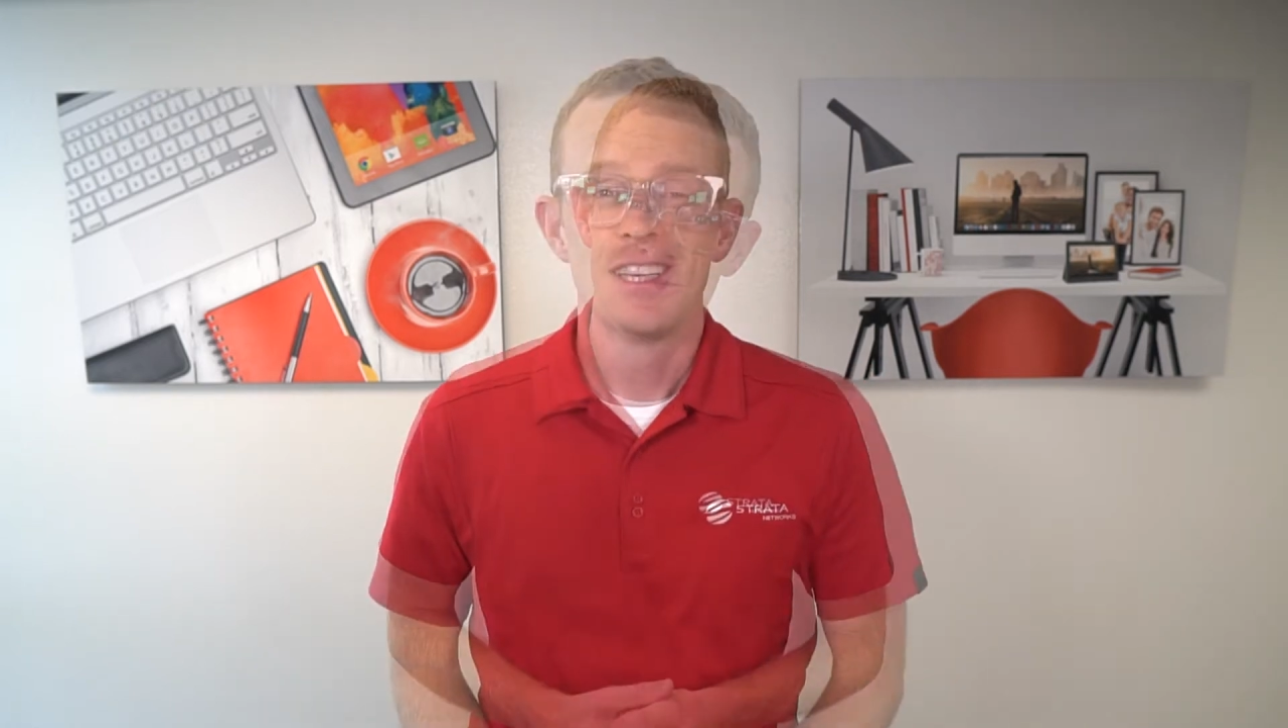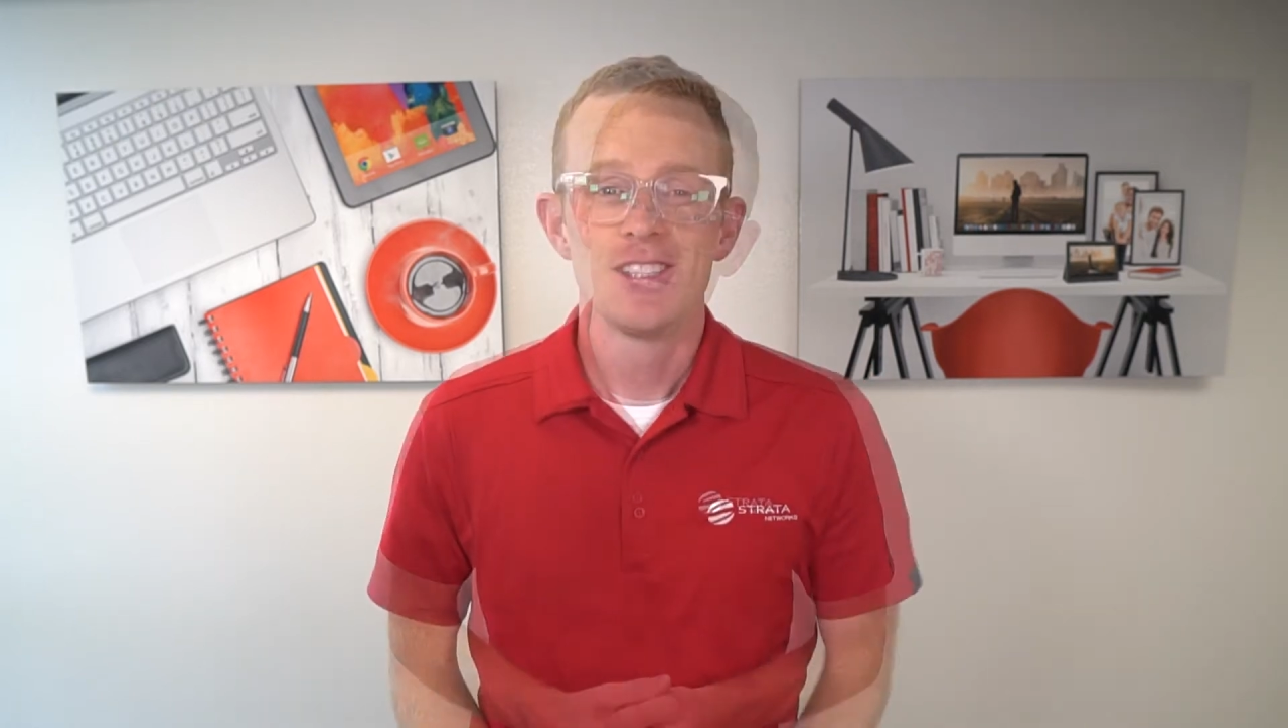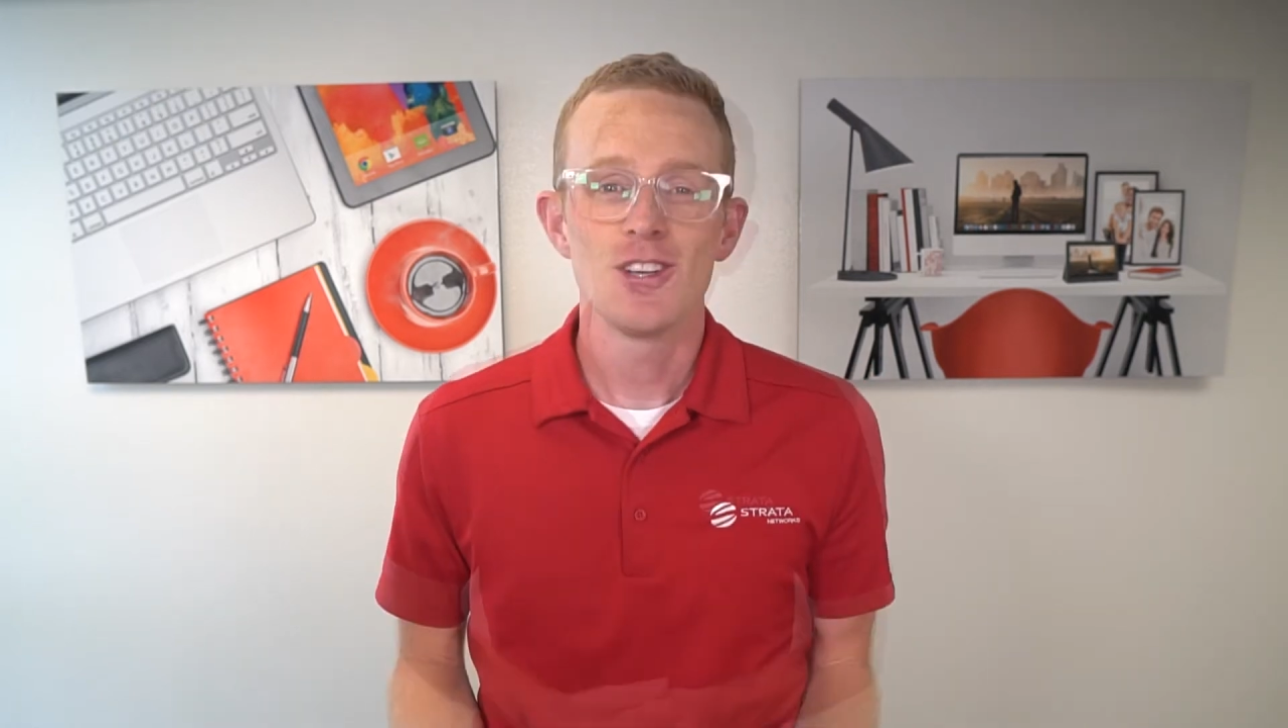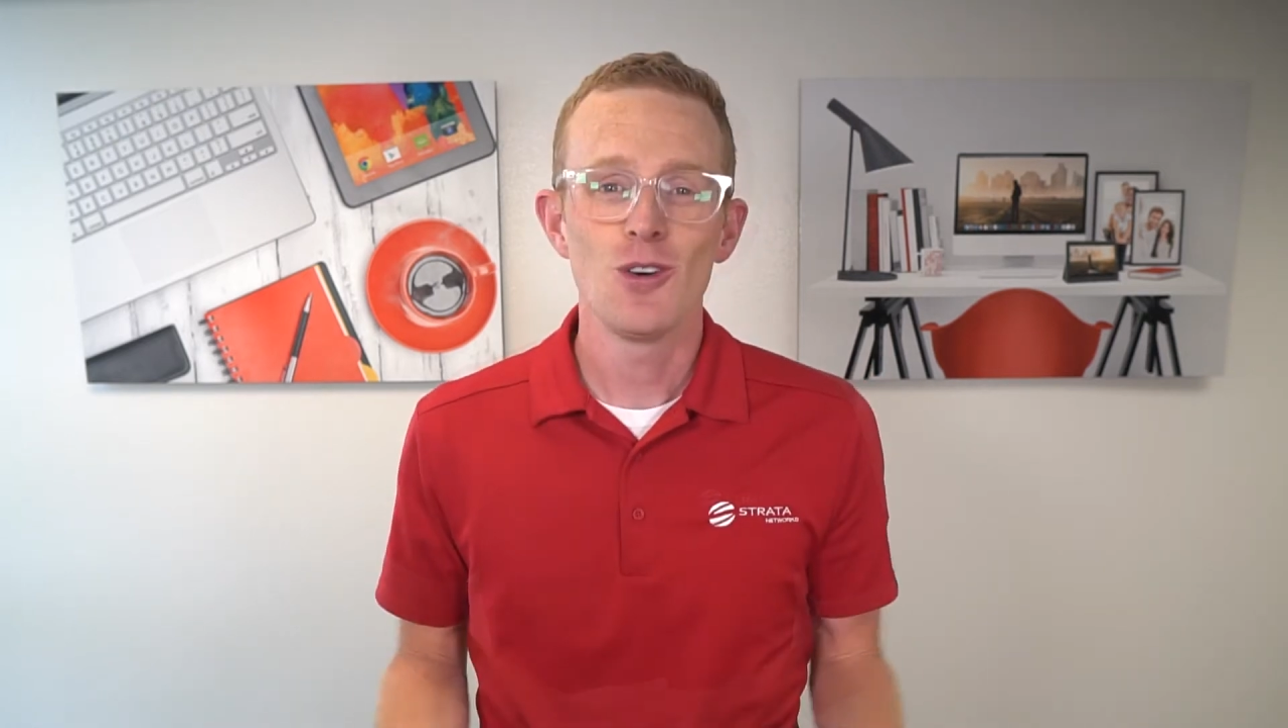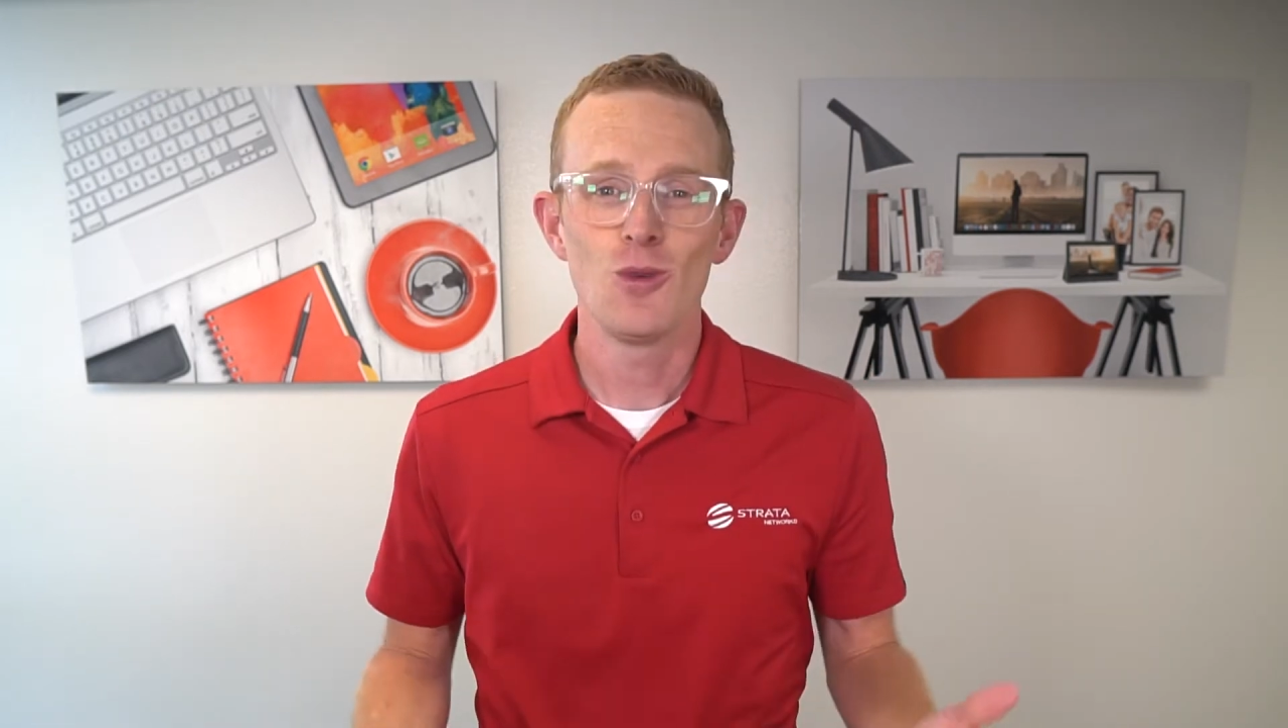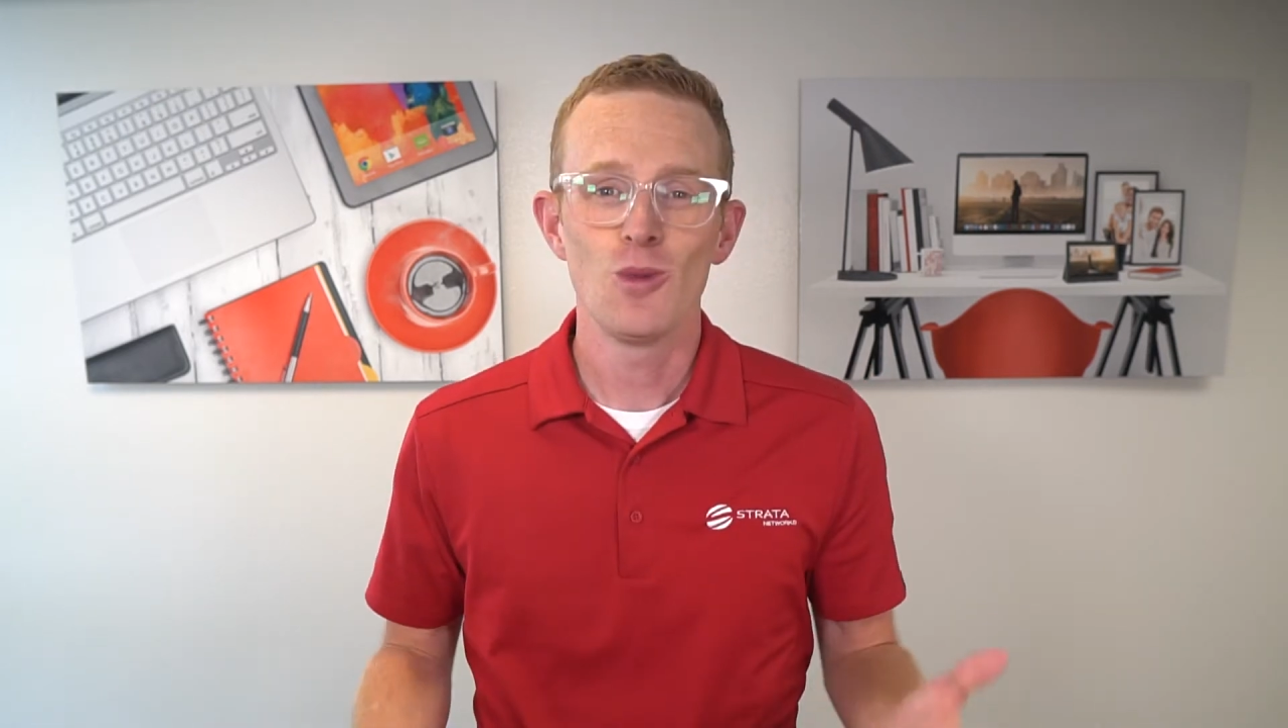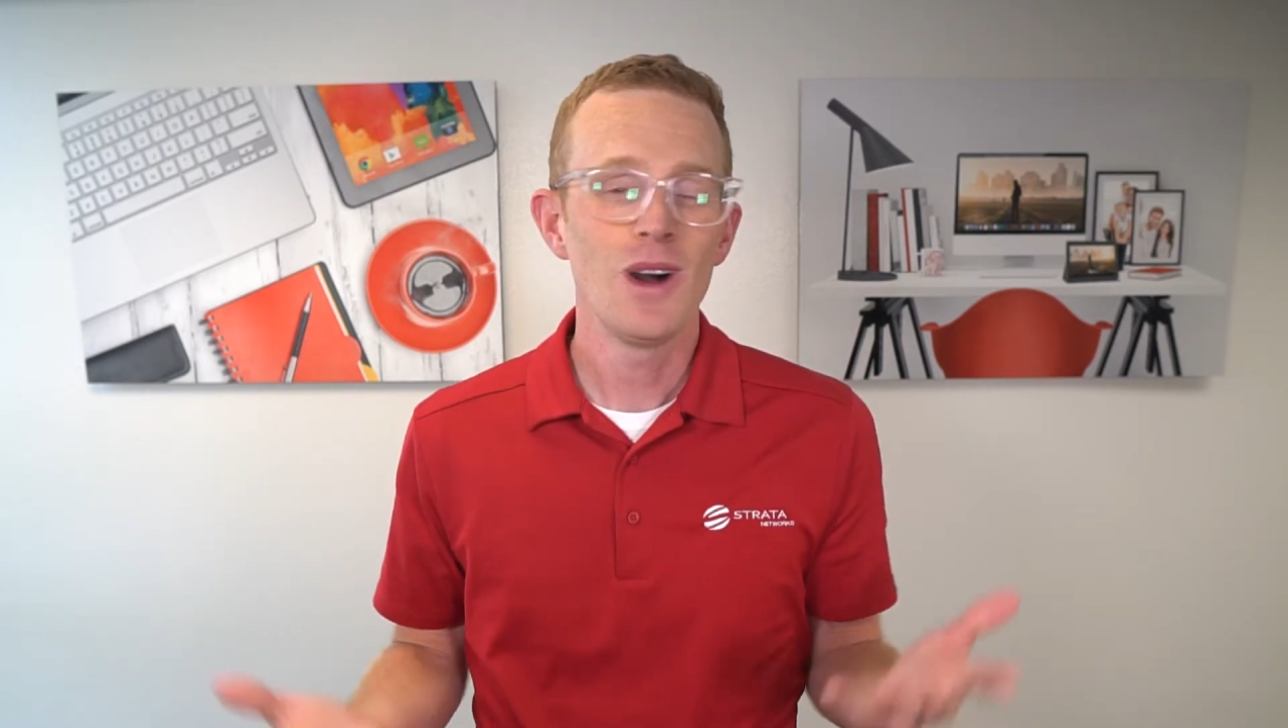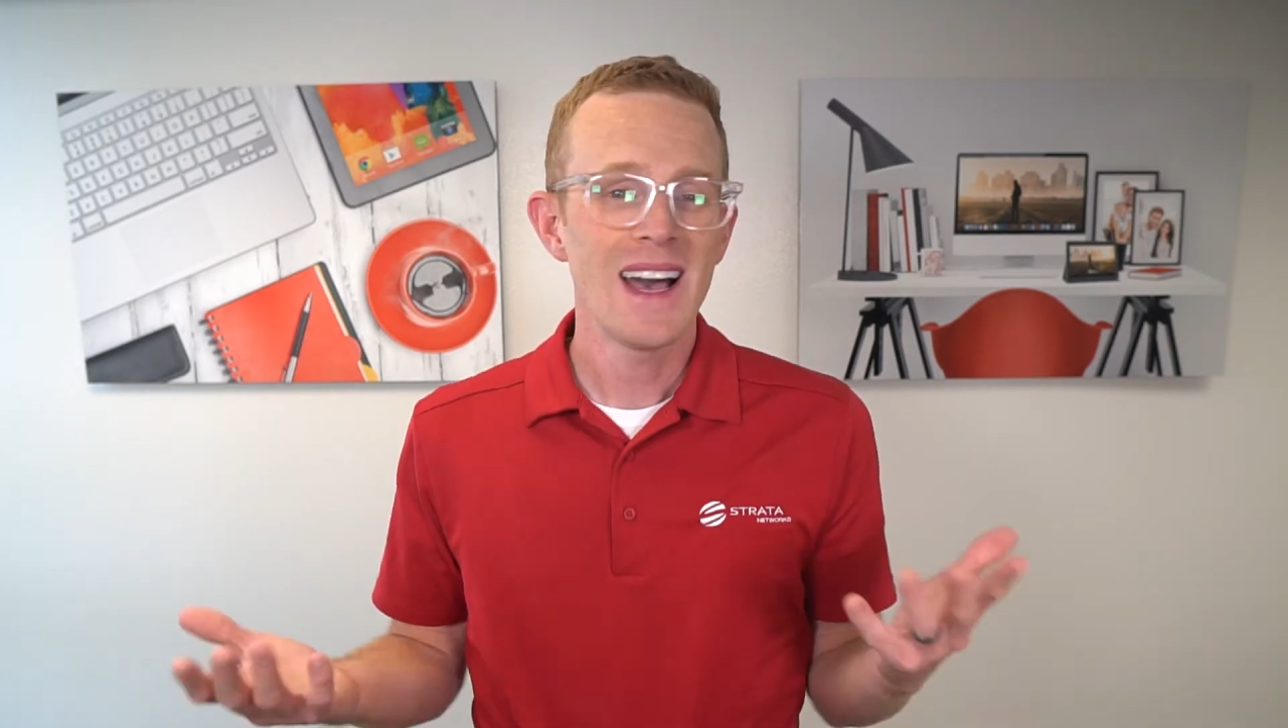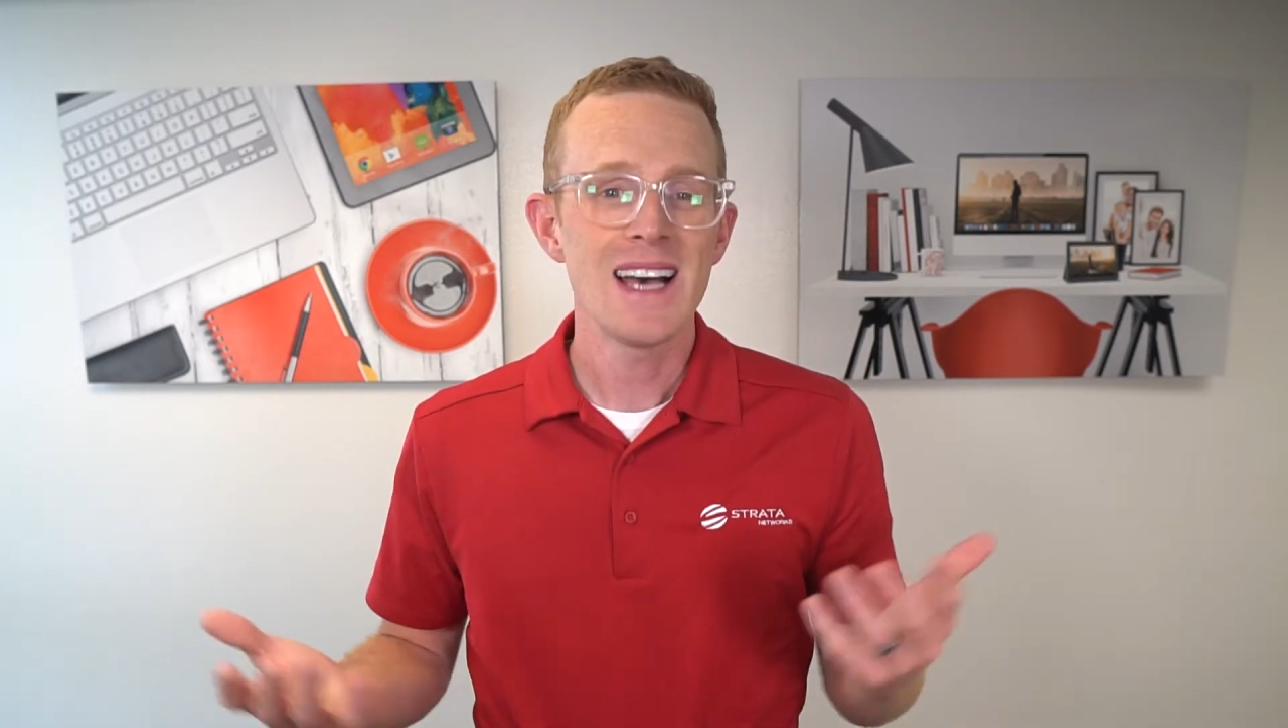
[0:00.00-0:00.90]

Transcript: So what